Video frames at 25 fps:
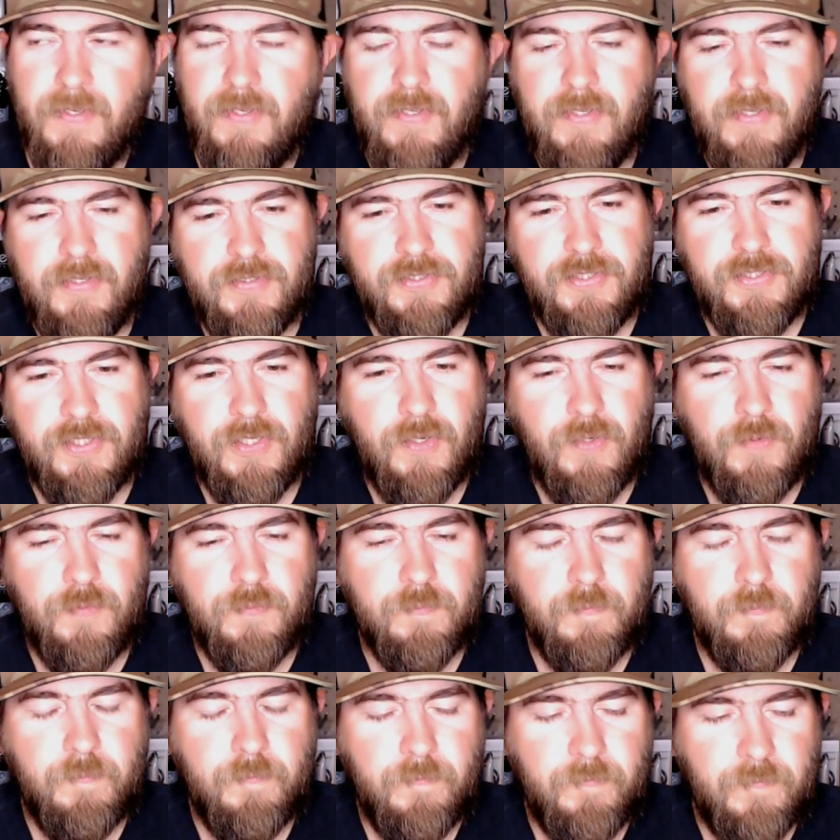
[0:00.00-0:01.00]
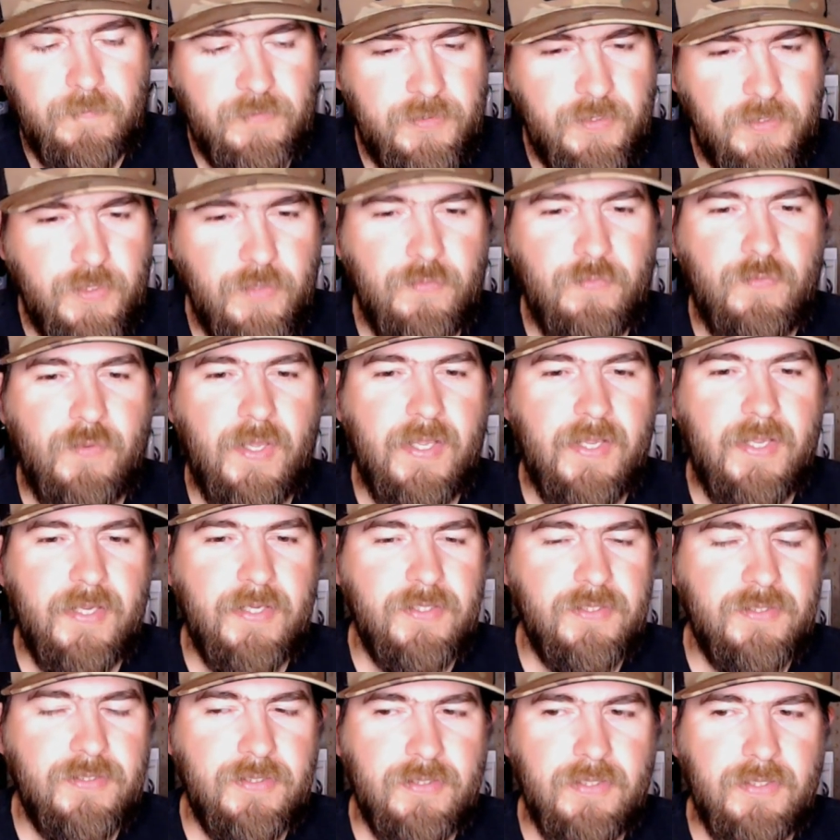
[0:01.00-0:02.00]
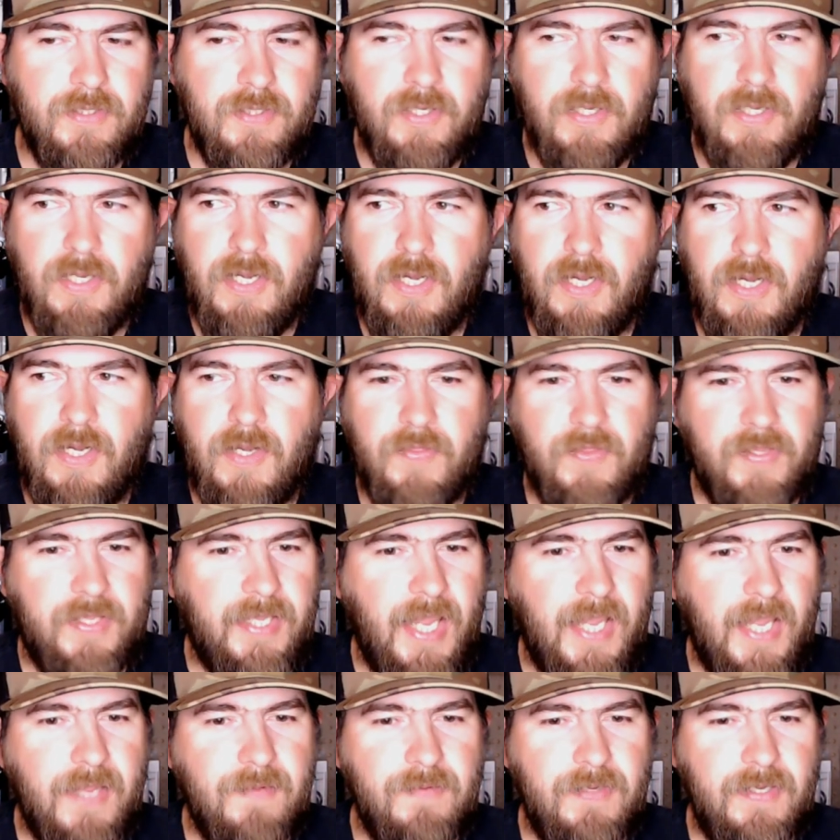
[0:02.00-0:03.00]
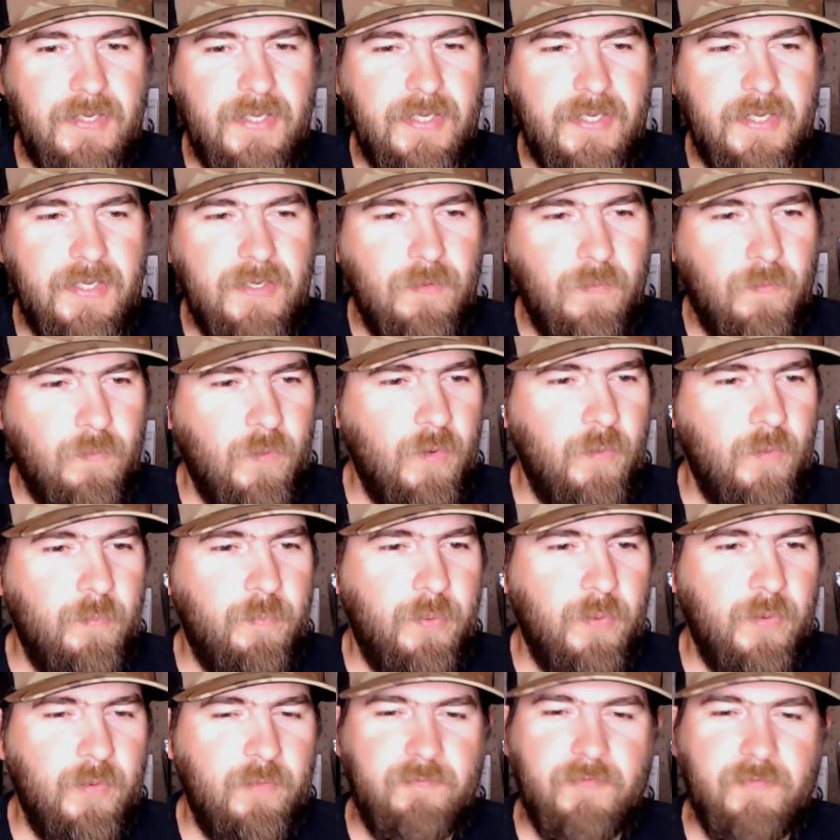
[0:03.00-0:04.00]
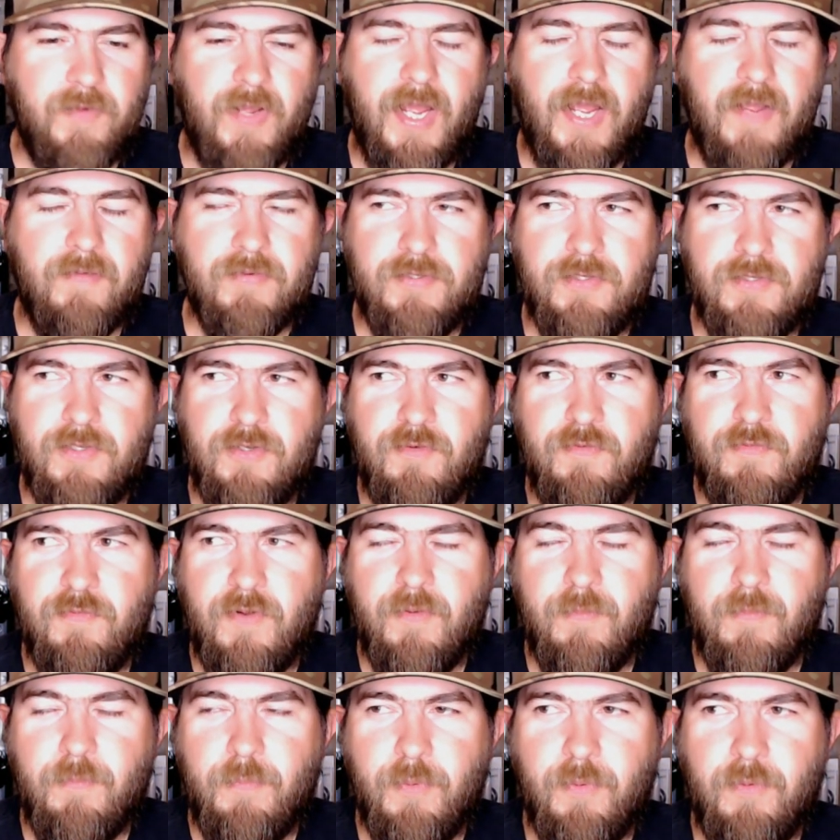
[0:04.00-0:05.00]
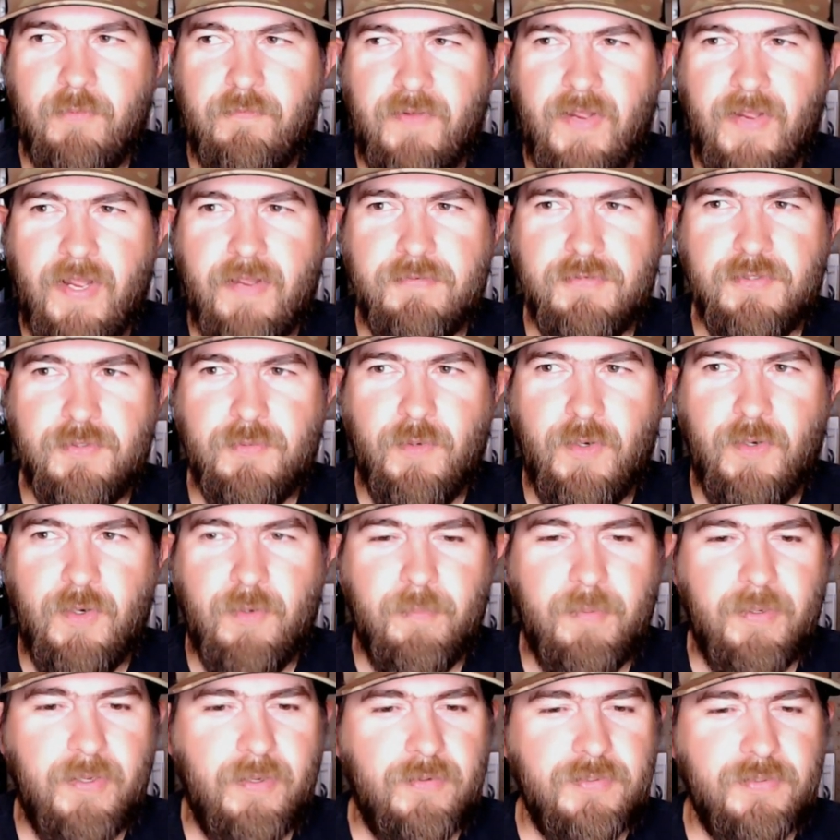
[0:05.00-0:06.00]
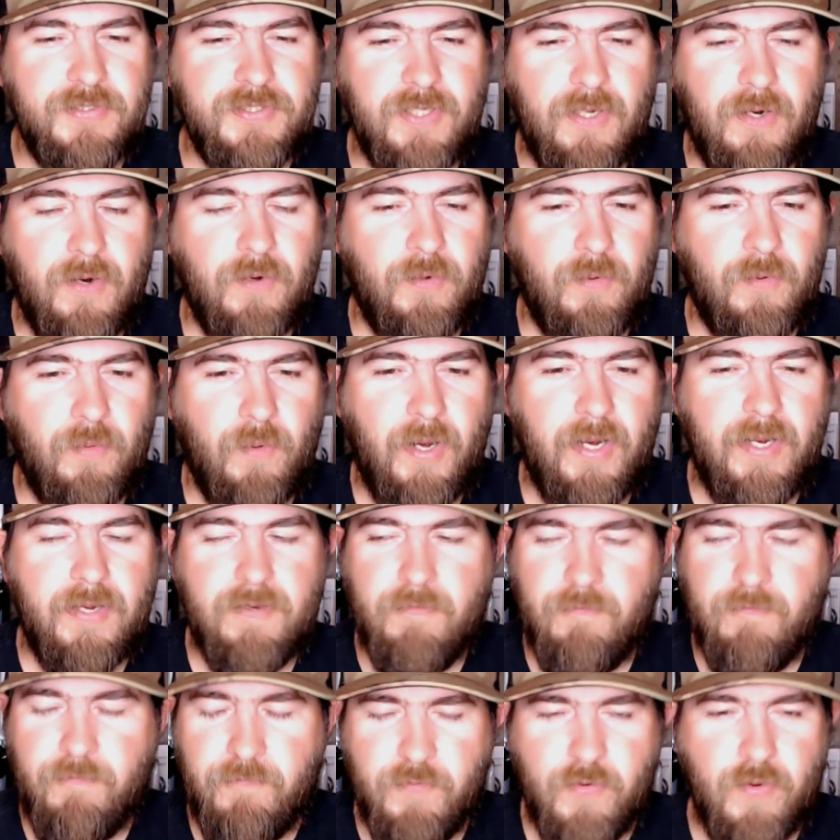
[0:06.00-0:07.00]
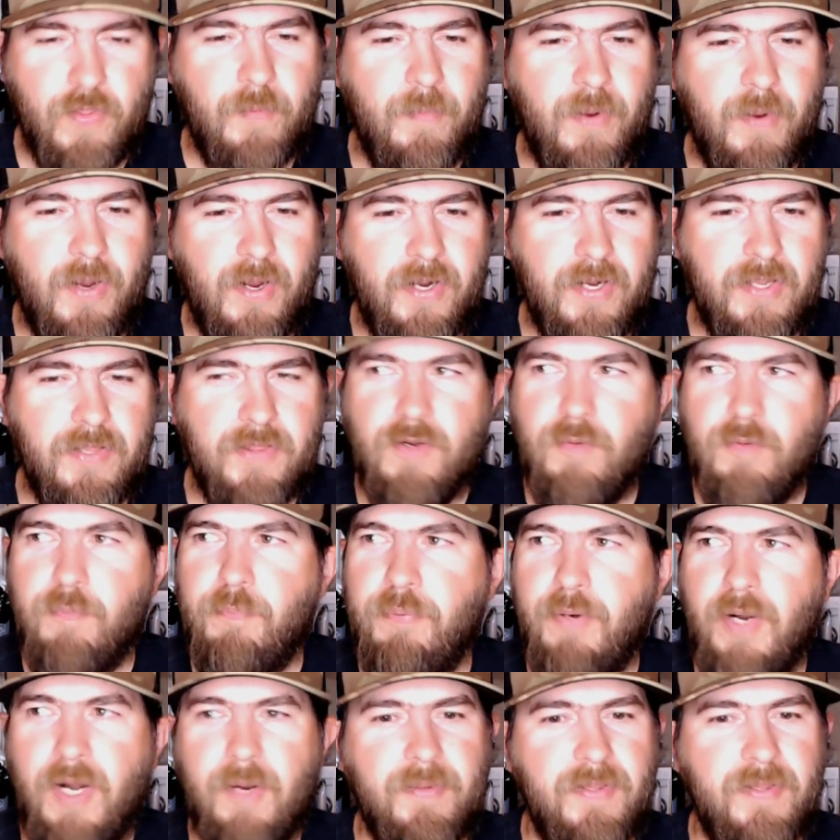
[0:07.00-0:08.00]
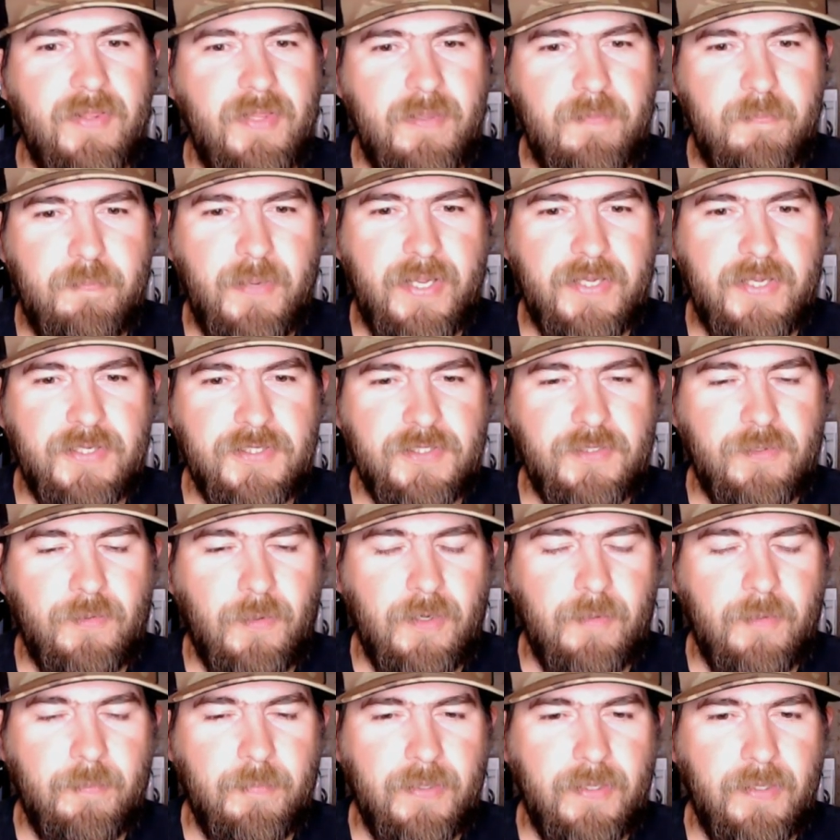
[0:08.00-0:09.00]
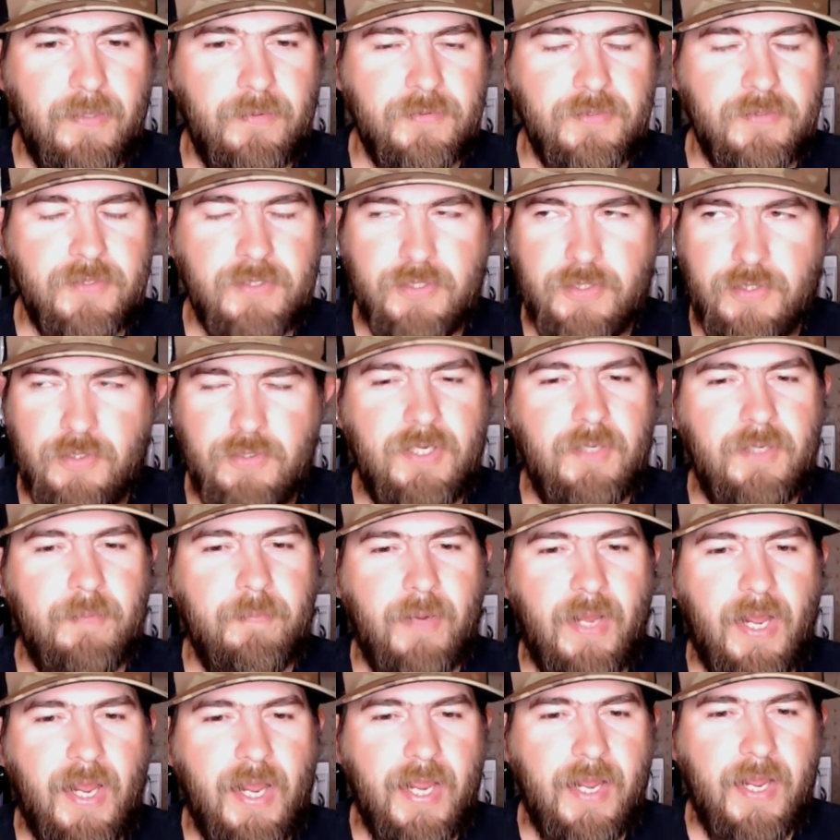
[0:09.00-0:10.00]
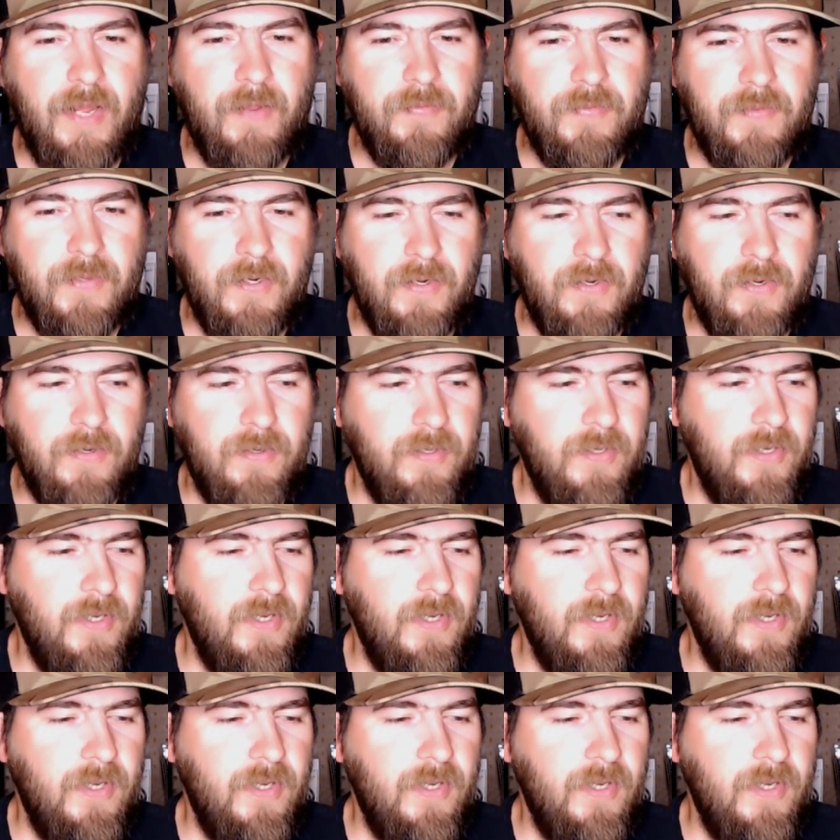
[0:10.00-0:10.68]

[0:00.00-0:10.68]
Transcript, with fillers: So, two things. Uh, the K V D one point five and two point five square bells are great. For the money, they're probably the best square bells you can buy out there.